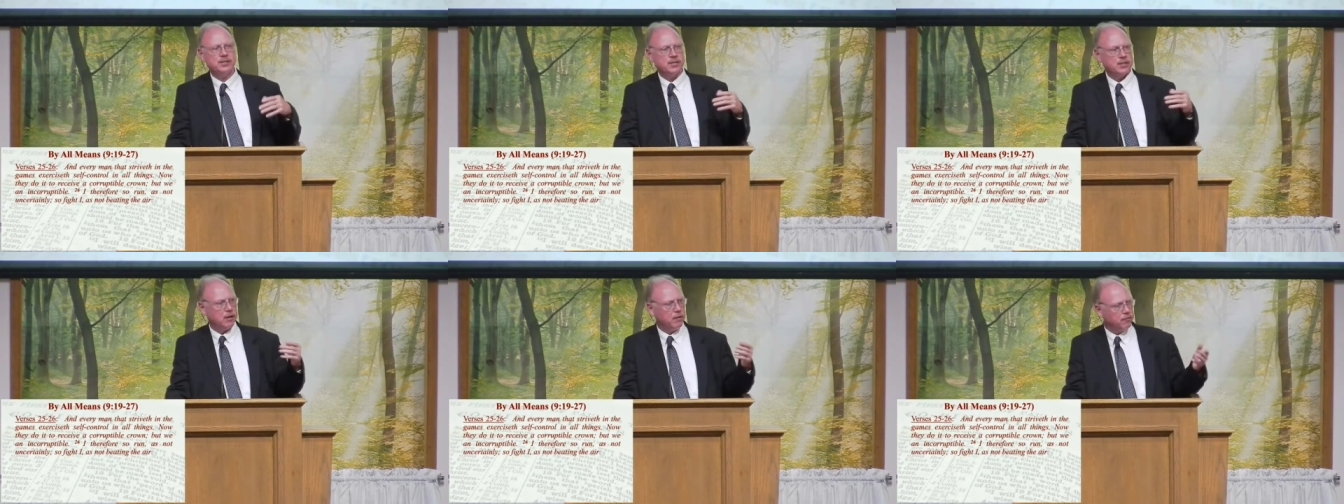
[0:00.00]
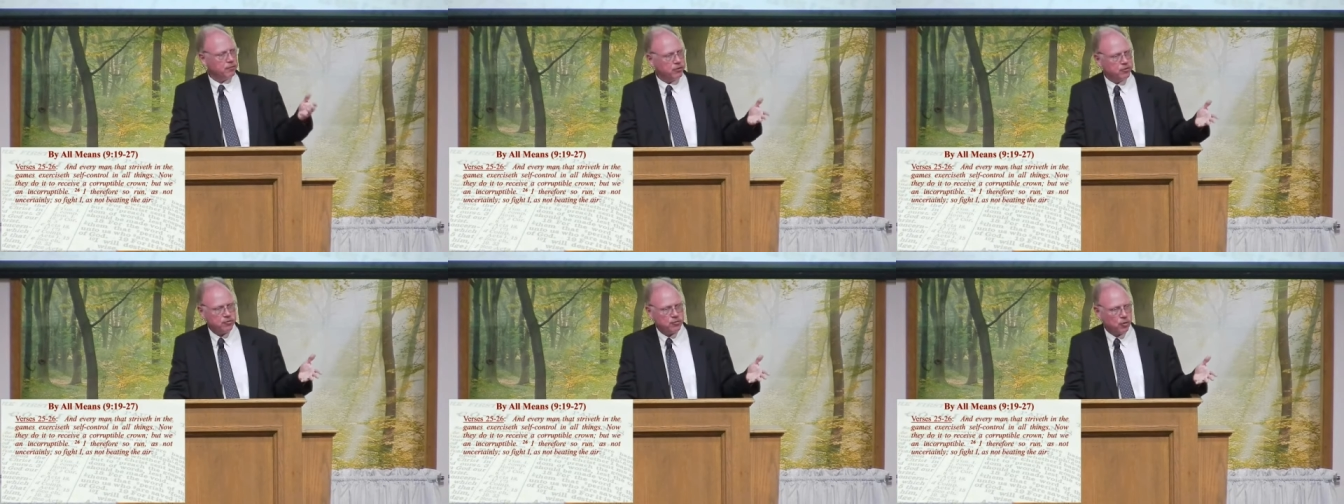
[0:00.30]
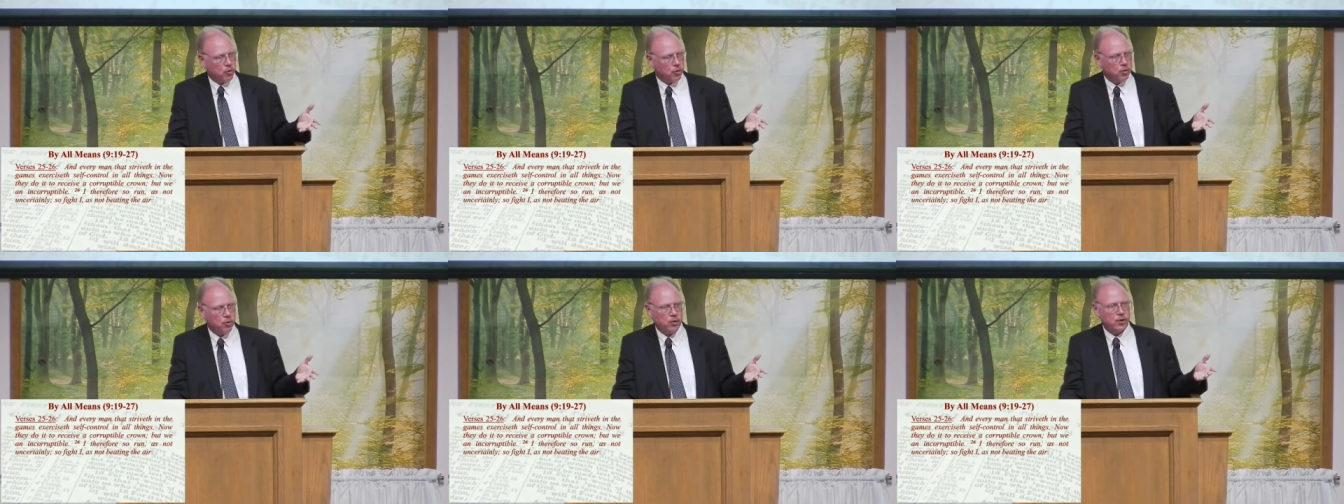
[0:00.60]
self
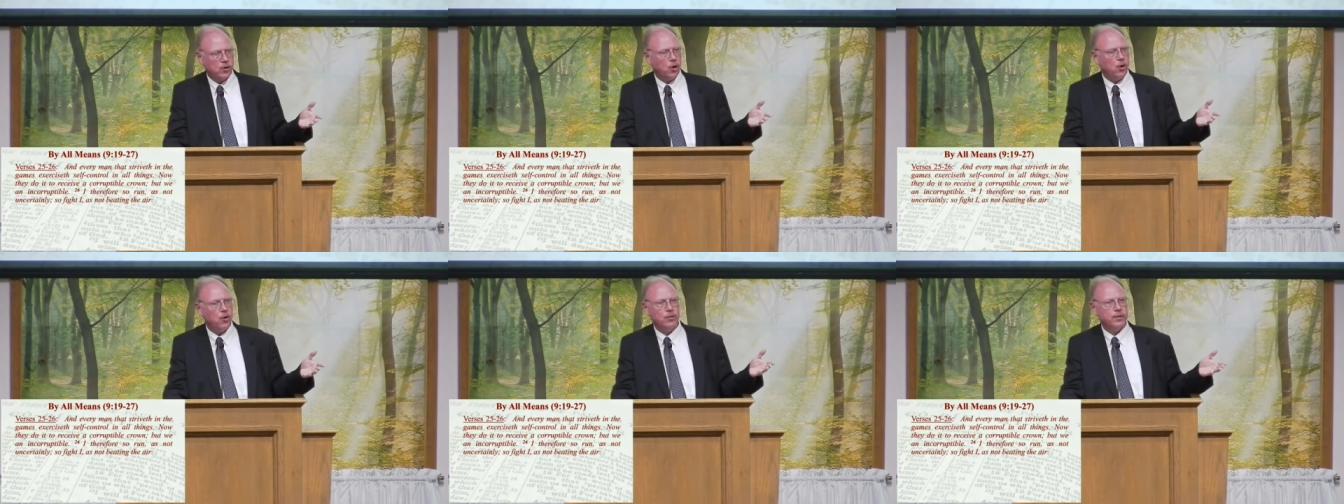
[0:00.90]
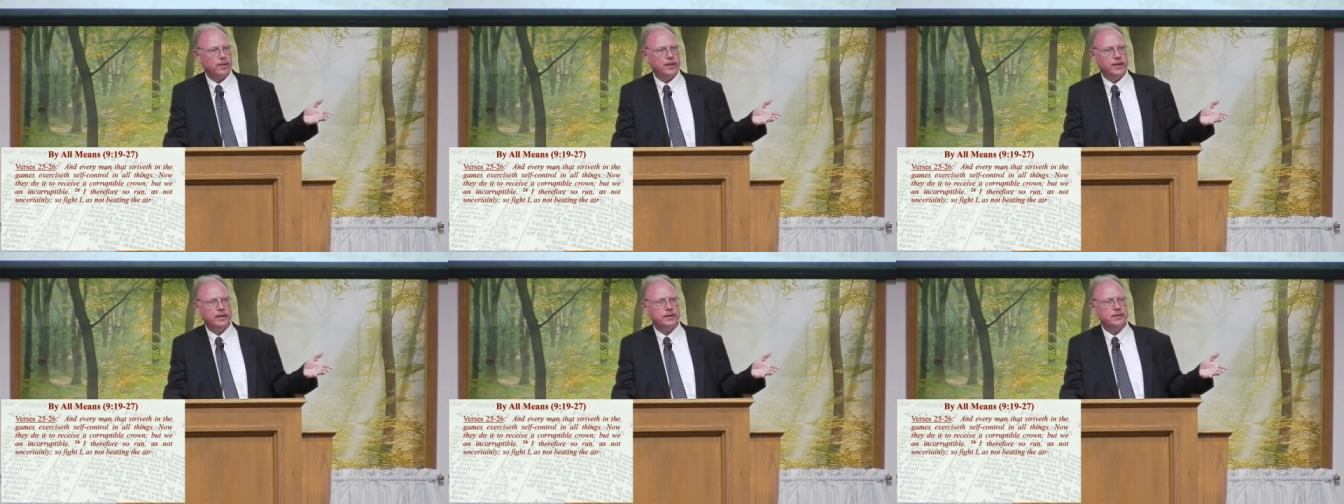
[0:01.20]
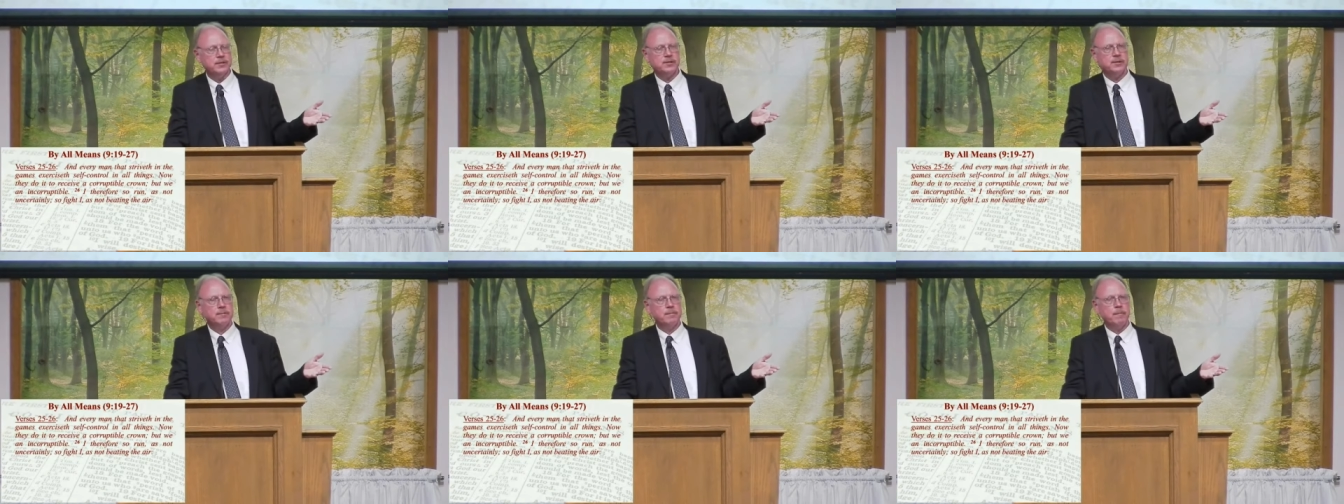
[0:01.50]
control in all
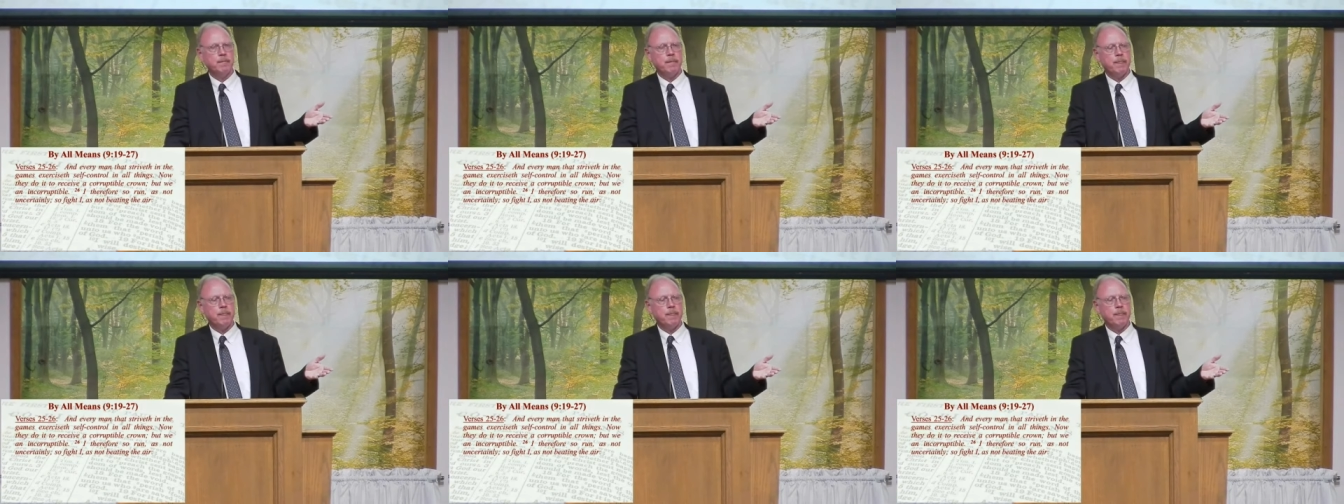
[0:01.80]
things.